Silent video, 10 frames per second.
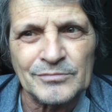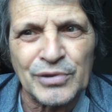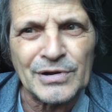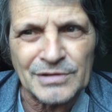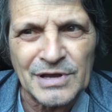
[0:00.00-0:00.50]

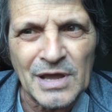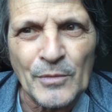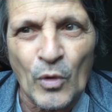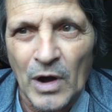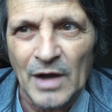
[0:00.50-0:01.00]
putting the
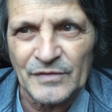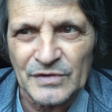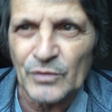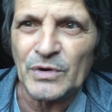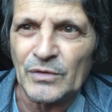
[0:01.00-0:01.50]
chemo off
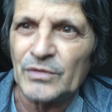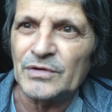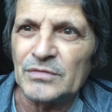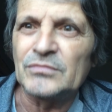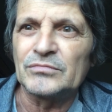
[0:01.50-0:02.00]
until we
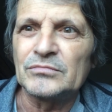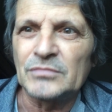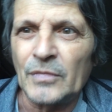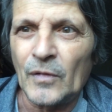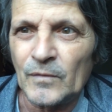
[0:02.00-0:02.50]
don't,
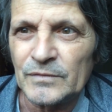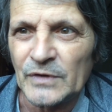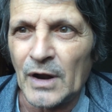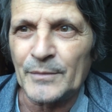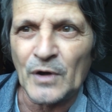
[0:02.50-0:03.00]

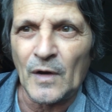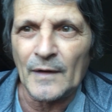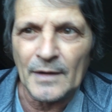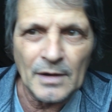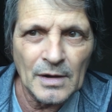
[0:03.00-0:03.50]
until I'm
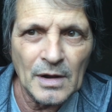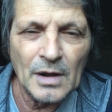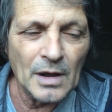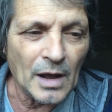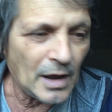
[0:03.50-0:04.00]
gone.
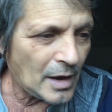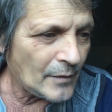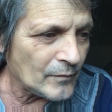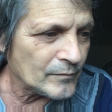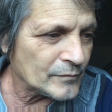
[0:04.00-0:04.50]

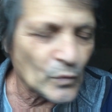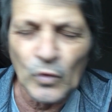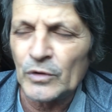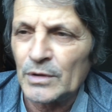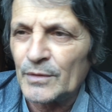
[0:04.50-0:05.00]

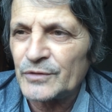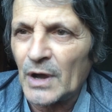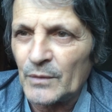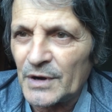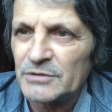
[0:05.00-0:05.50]
Worry about
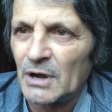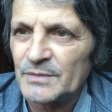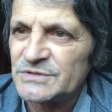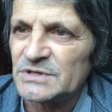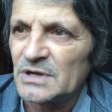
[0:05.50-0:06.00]
that when it
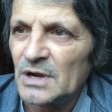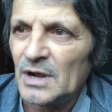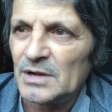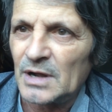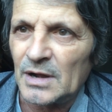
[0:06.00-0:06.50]
comes.
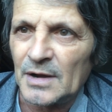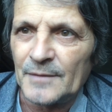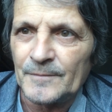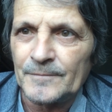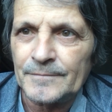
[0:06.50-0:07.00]

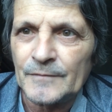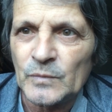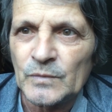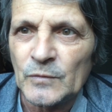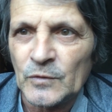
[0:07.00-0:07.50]

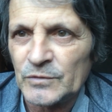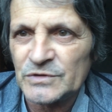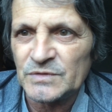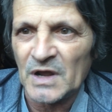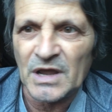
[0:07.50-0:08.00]
We'll
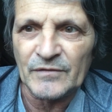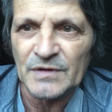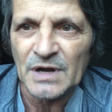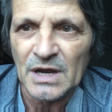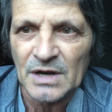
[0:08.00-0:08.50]
just take
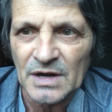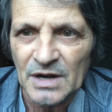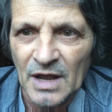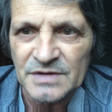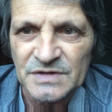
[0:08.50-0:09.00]
every
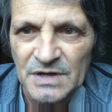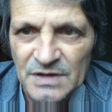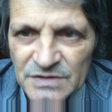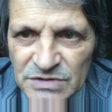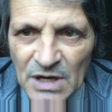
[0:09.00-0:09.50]
day as it
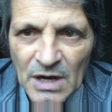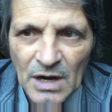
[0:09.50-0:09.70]
is.